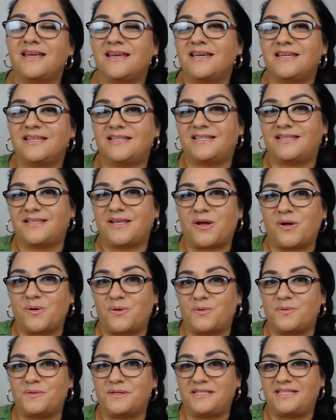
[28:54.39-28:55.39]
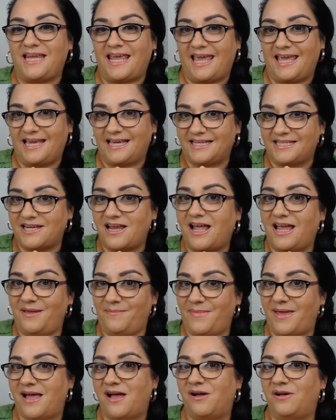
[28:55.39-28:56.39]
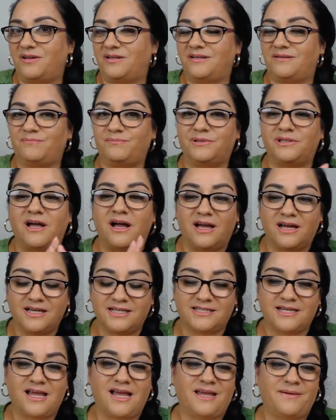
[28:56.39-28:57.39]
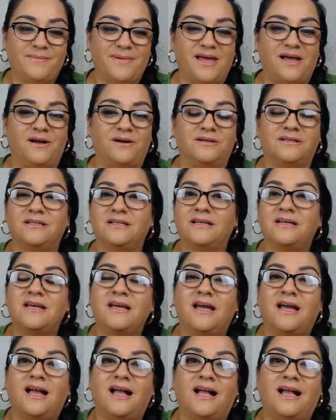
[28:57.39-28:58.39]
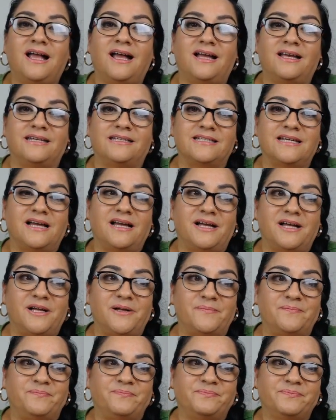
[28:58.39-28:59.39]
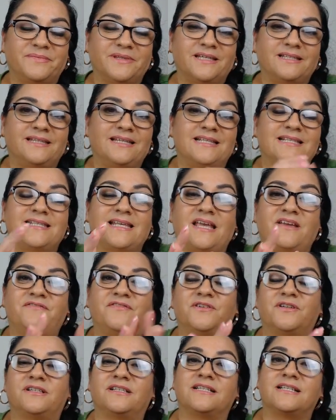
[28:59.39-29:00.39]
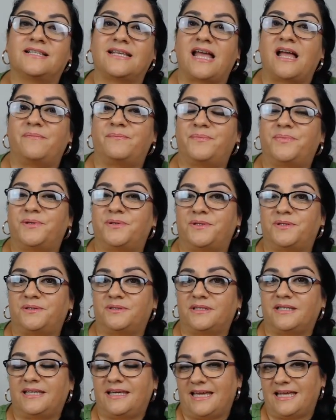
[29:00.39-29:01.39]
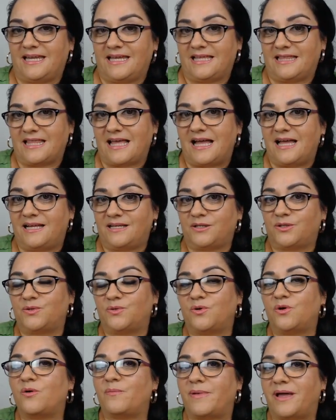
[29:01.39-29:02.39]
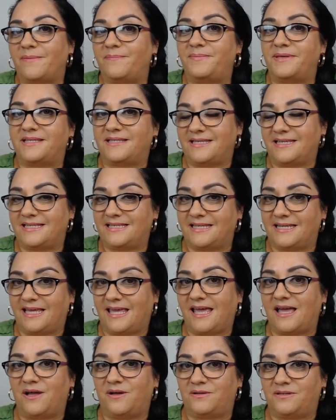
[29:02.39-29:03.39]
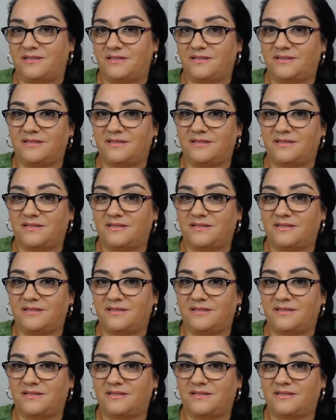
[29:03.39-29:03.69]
So take time out, block time out, and let's say, for example, getting that Google My Business account